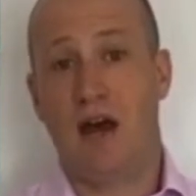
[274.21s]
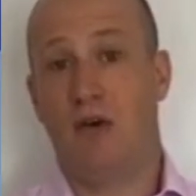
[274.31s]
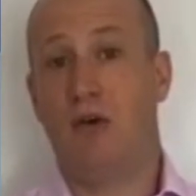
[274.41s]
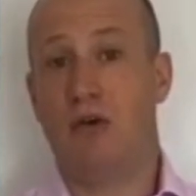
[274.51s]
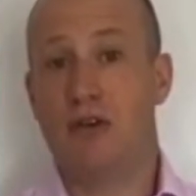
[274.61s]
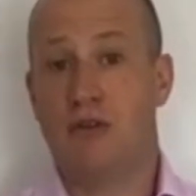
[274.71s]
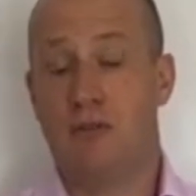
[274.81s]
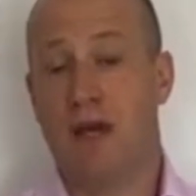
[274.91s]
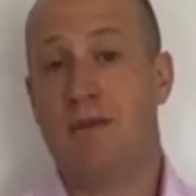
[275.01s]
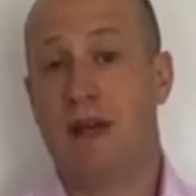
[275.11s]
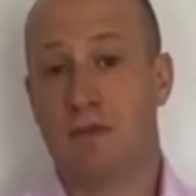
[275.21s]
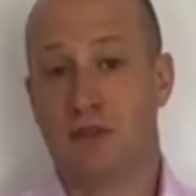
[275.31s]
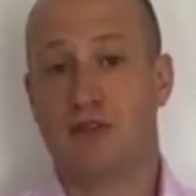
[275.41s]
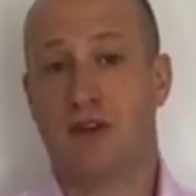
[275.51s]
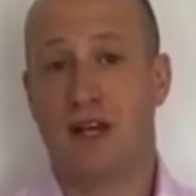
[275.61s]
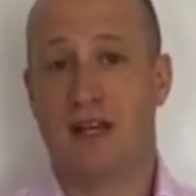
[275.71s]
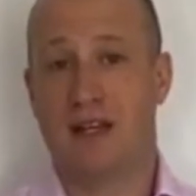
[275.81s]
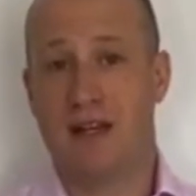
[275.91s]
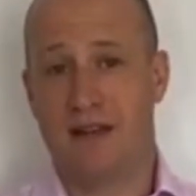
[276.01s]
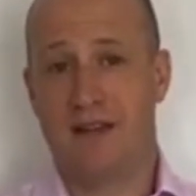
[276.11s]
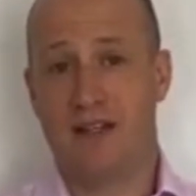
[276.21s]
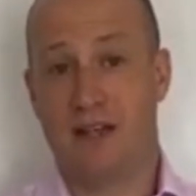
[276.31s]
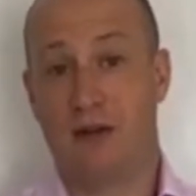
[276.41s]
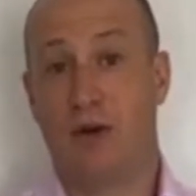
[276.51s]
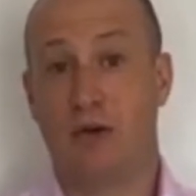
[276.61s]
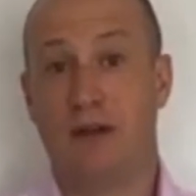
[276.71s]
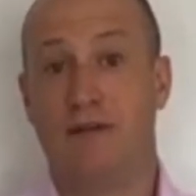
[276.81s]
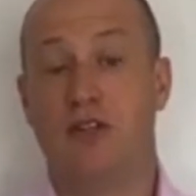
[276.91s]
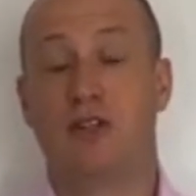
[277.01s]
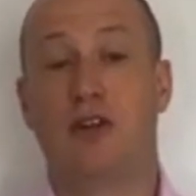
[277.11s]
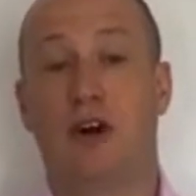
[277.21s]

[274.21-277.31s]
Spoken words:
or you may be able to strike another deal or even just